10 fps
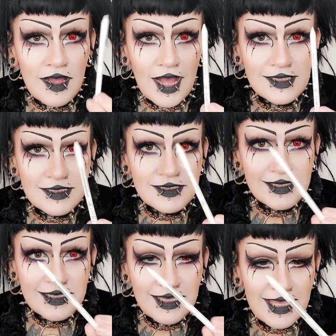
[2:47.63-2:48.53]
And
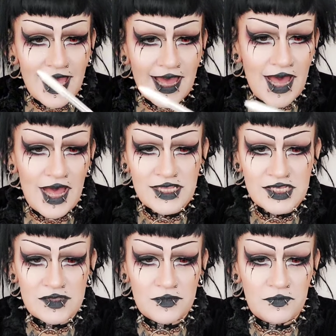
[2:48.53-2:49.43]
yeah, I
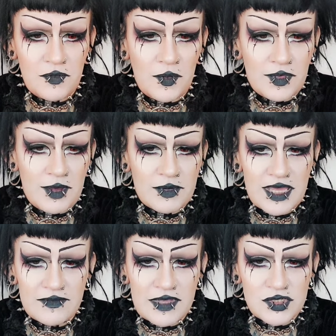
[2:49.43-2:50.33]
just thought that would
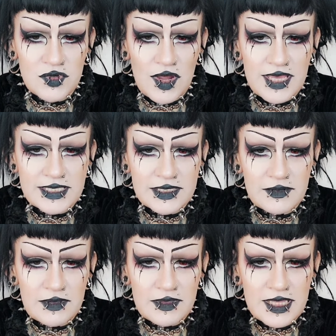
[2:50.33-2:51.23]
give it a try.
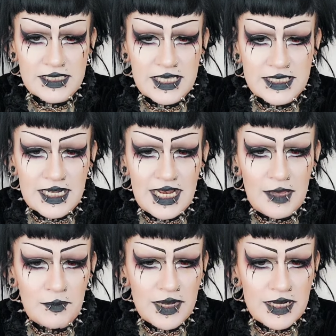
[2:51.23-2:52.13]
So this is a
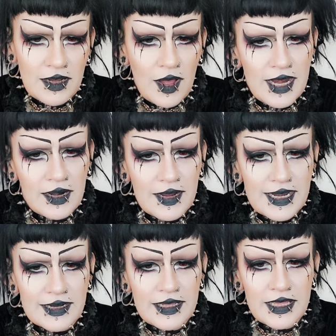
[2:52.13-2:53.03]
lip and
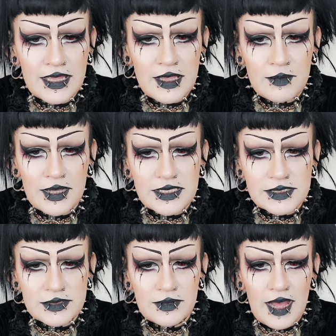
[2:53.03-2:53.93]
eyeliner
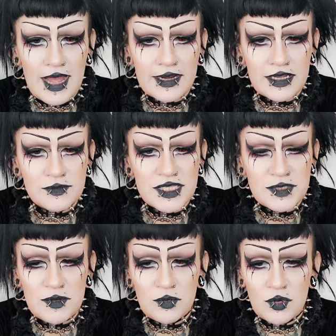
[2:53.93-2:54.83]
pencil and it's meant to
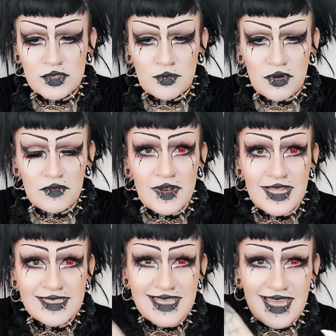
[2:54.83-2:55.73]
be waterproof.
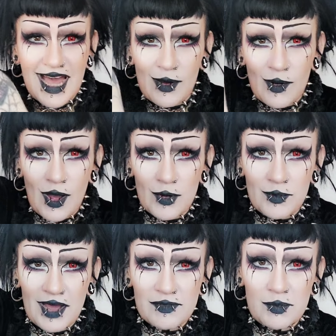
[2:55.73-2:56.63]
Let's see how hard we
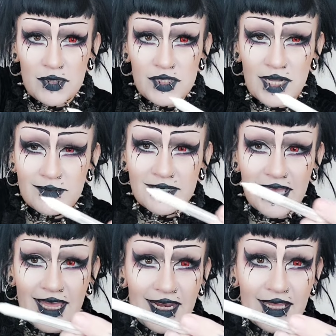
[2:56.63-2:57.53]
have to push down to
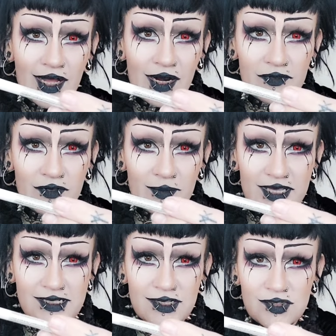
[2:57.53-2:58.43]
get any colour from
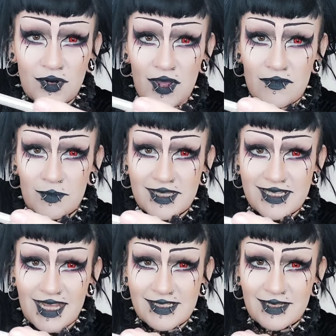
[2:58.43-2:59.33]
this. Let's try over my
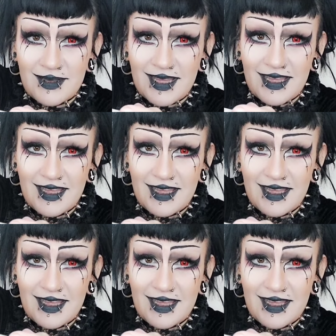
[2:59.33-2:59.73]
tattoo here.